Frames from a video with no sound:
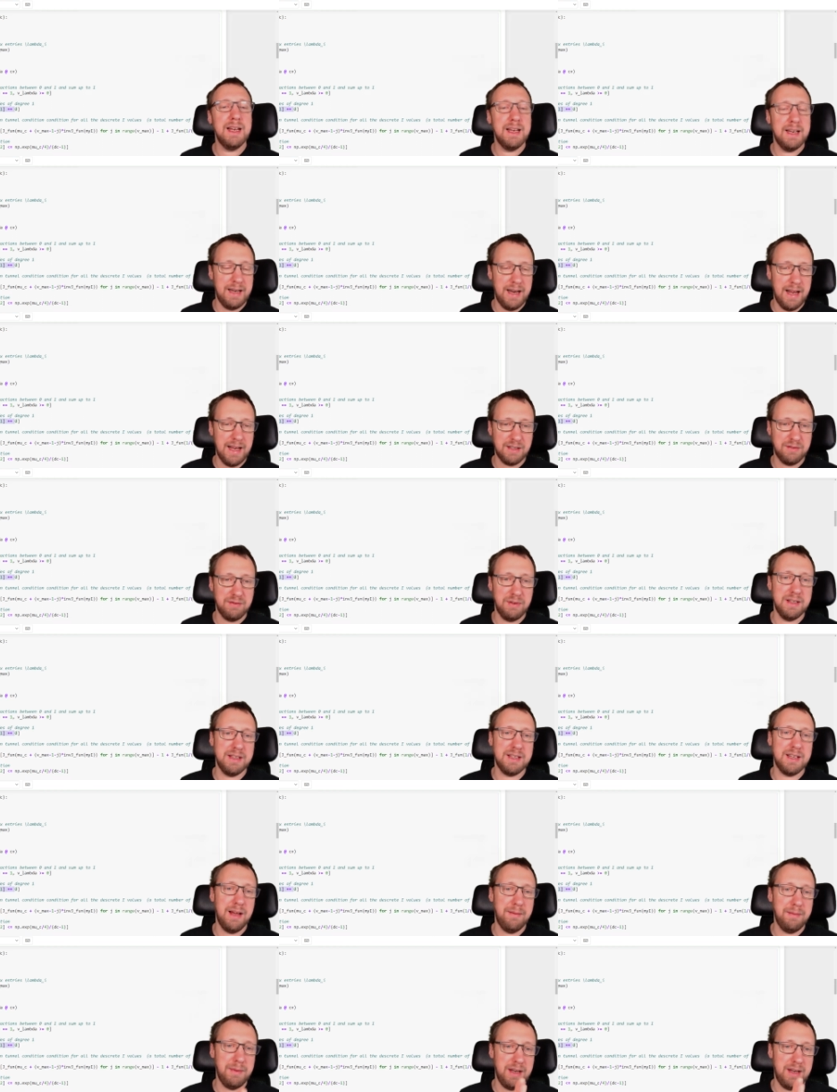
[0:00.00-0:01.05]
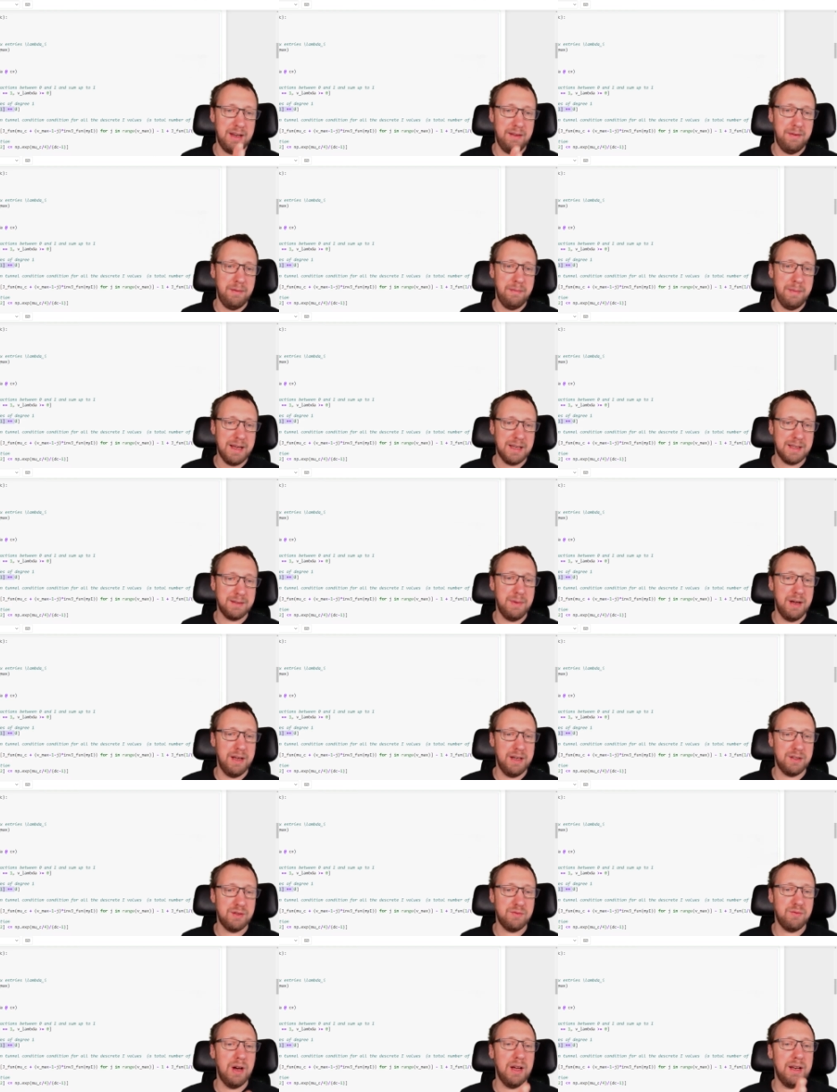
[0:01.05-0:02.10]
The next one is lambda dv max
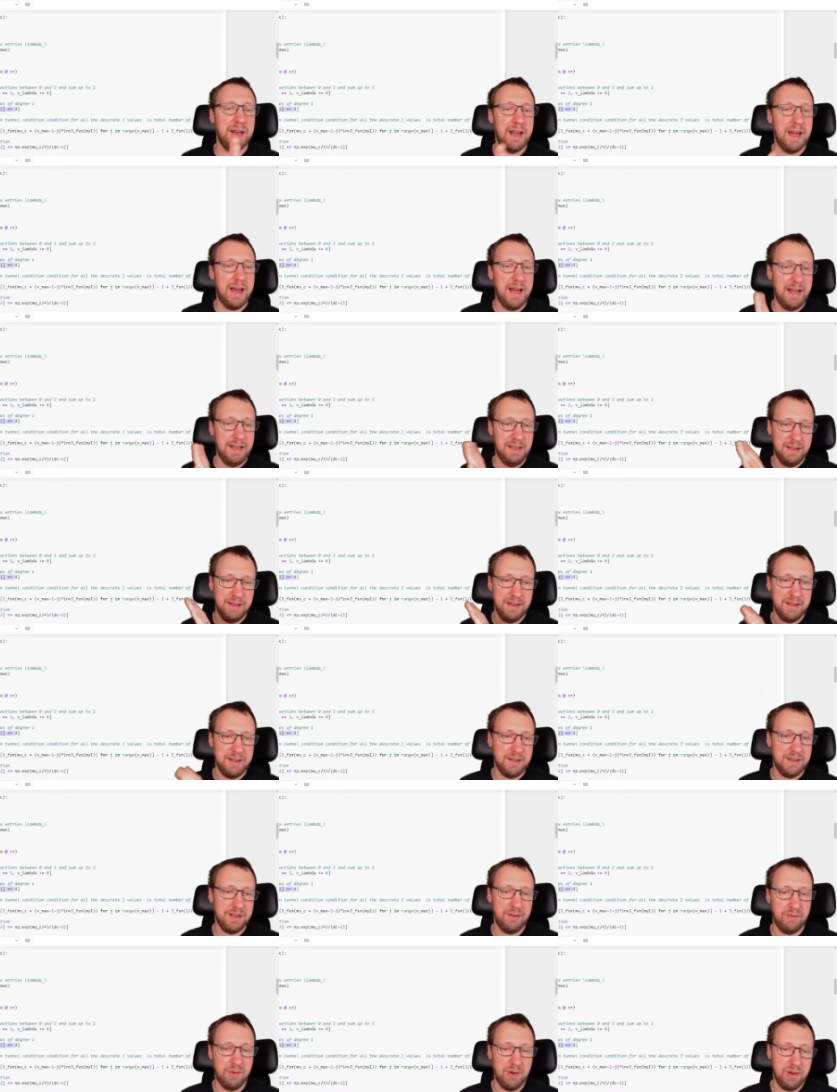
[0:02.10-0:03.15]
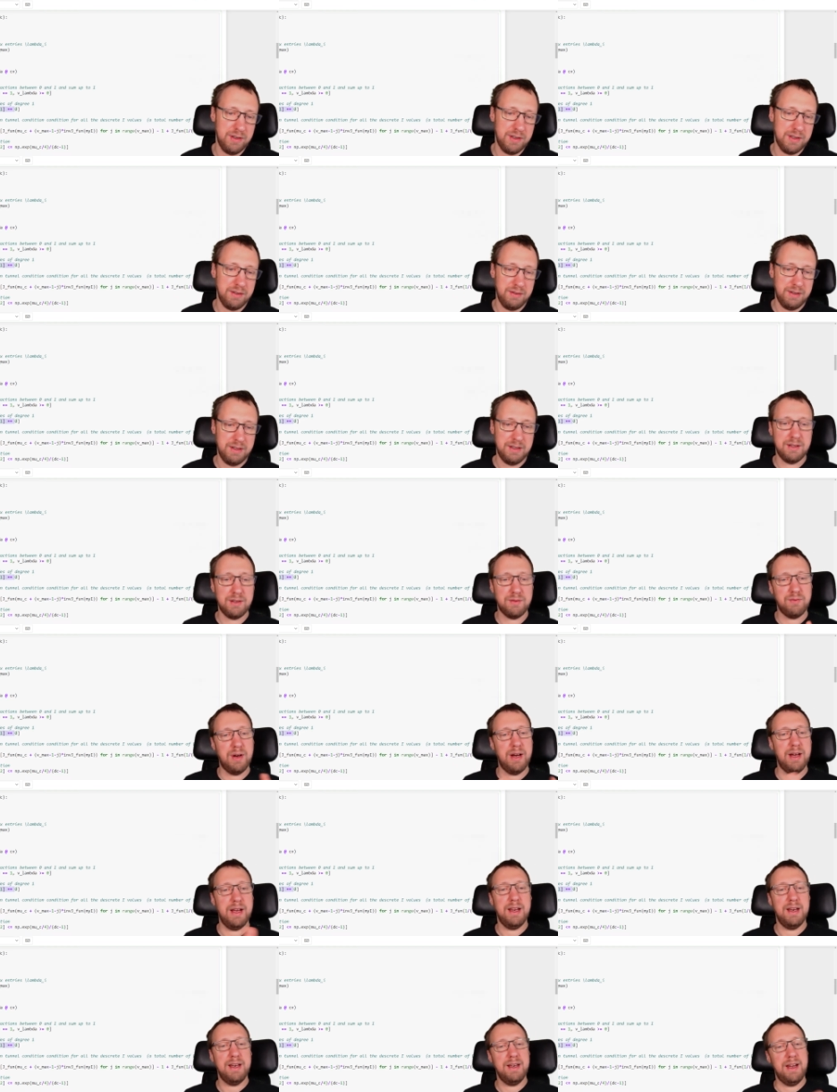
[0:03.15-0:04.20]
minus 1, and so on. So this is why
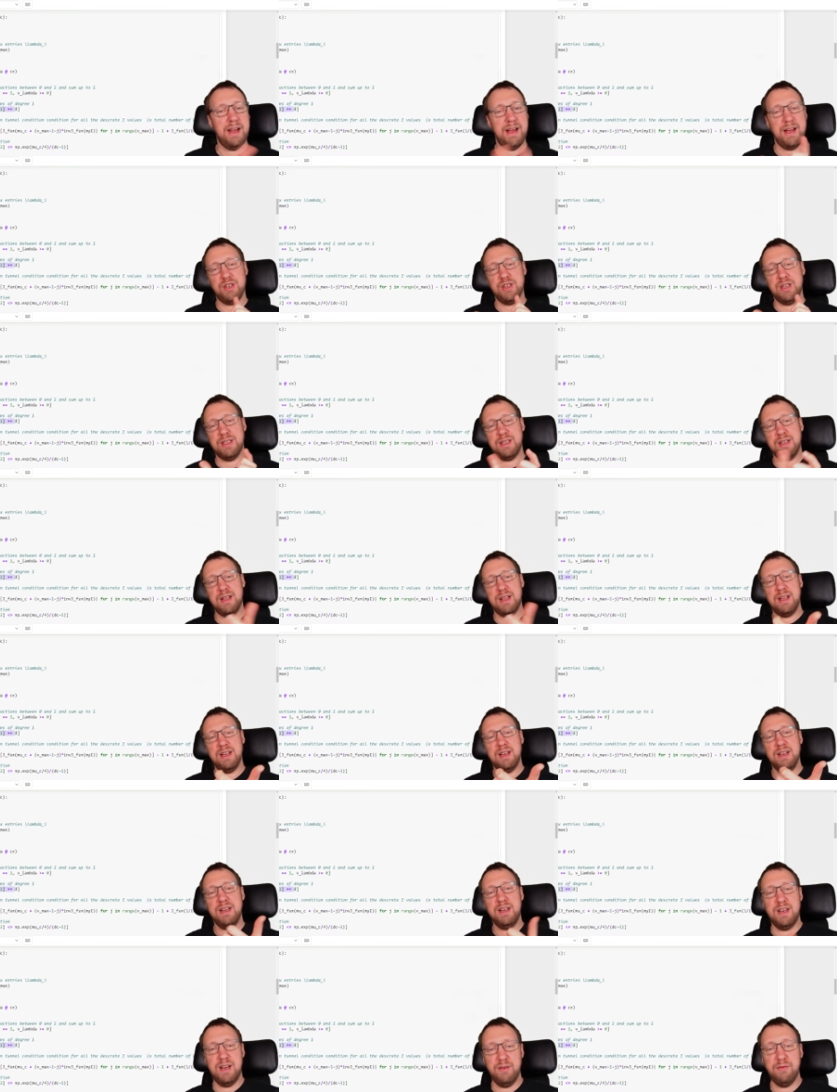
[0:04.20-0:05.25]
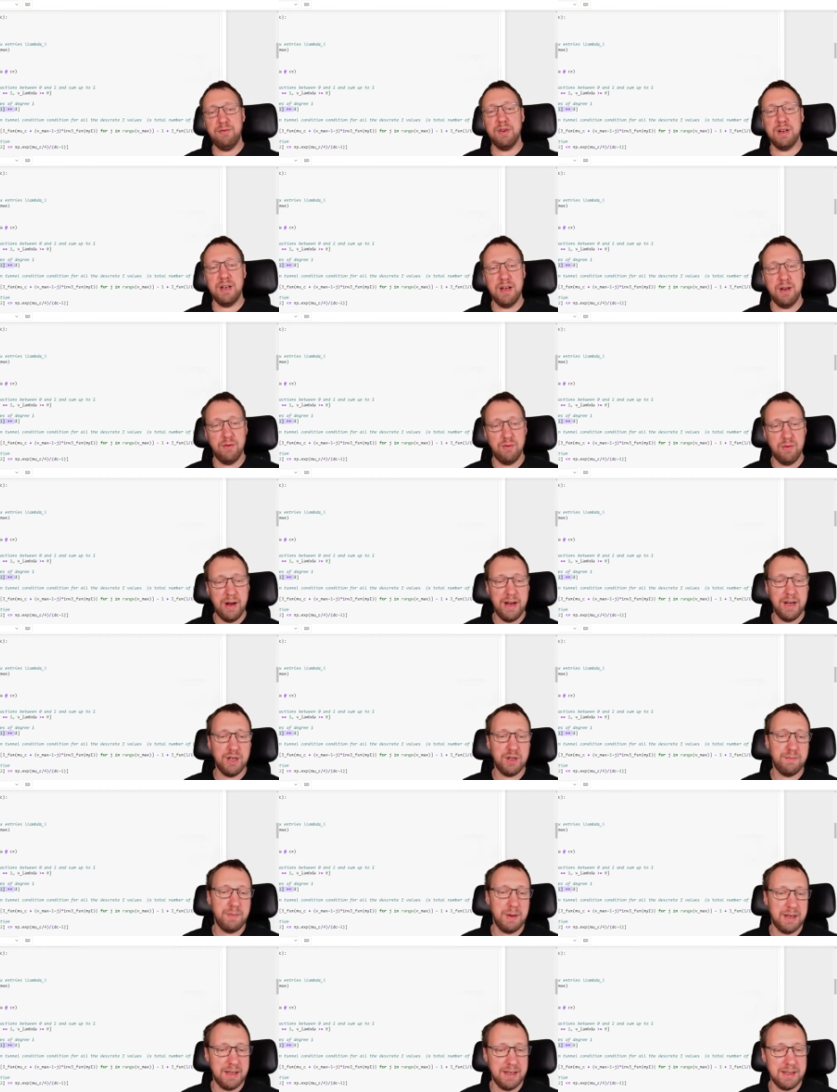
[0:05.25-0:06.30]
just differently arranged,
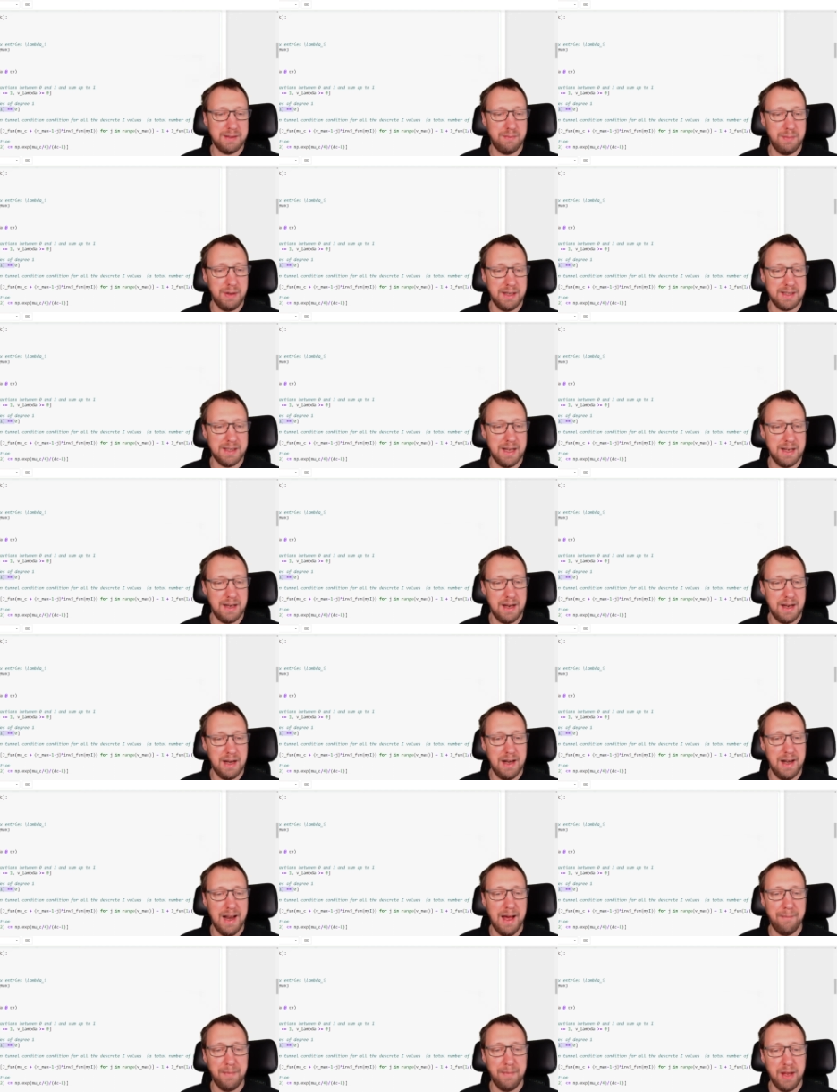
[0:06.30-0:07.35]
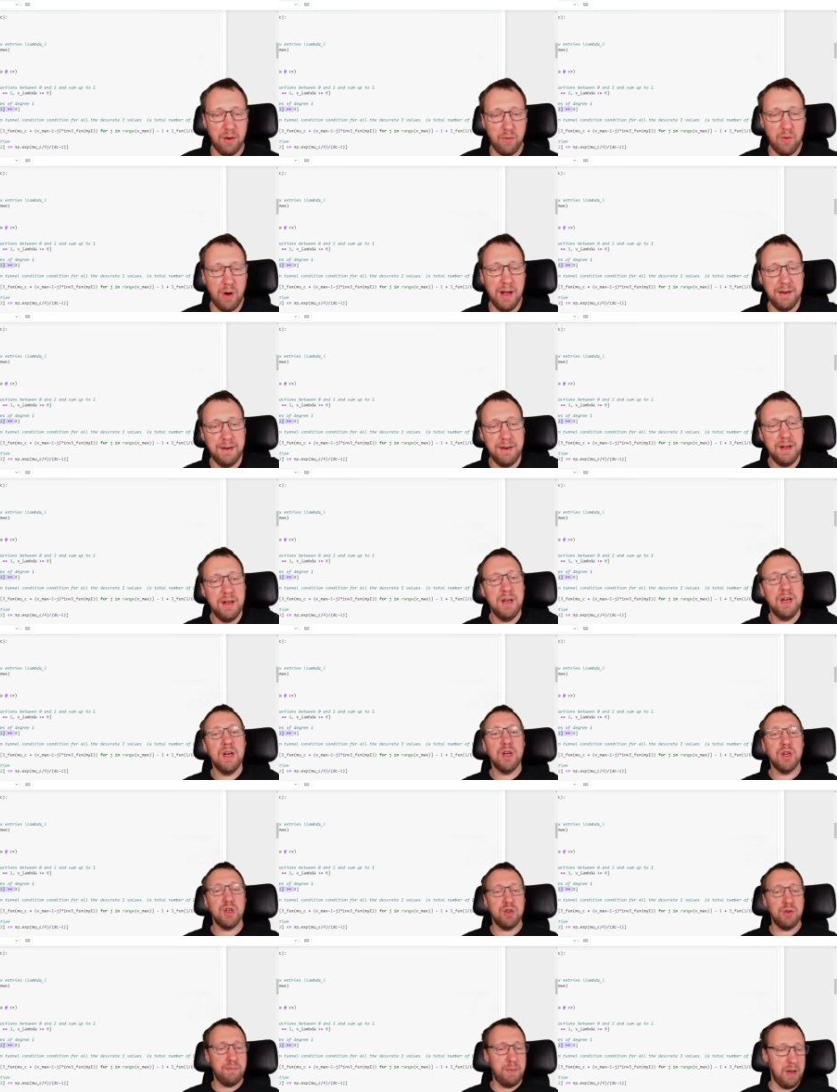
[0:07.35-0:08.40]
but this means that lambda 1
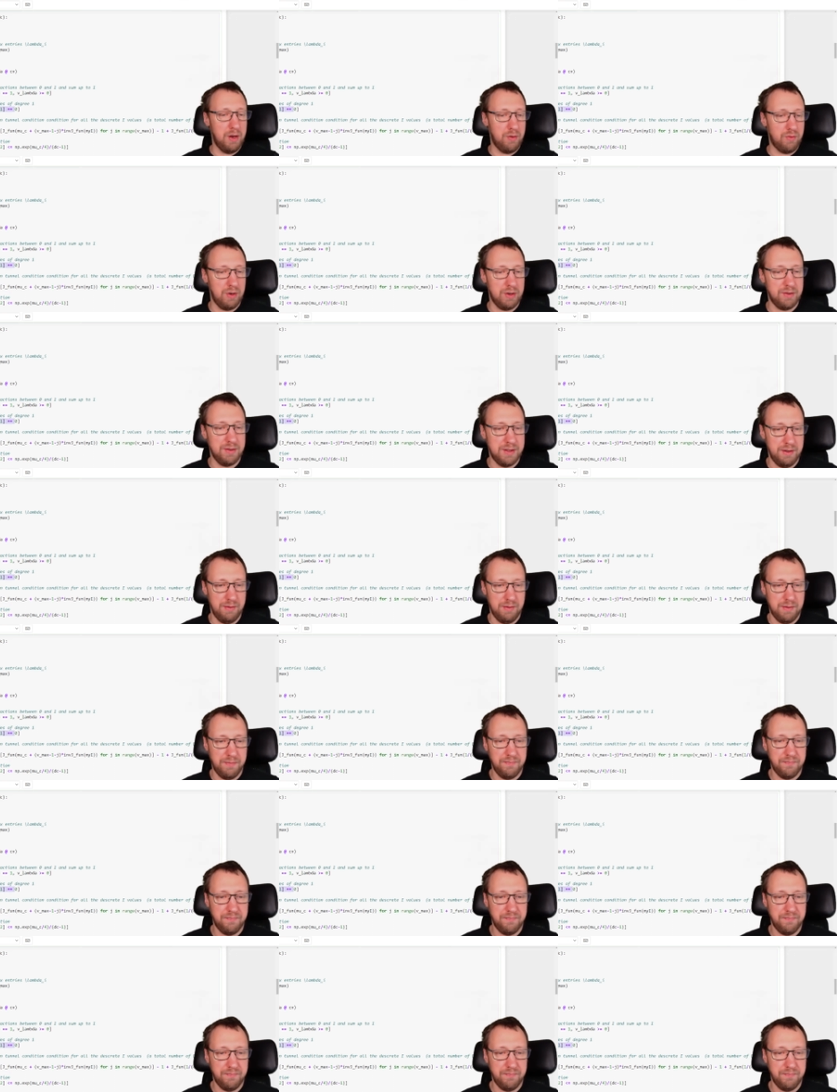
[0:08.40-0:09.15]
should be equal to 0.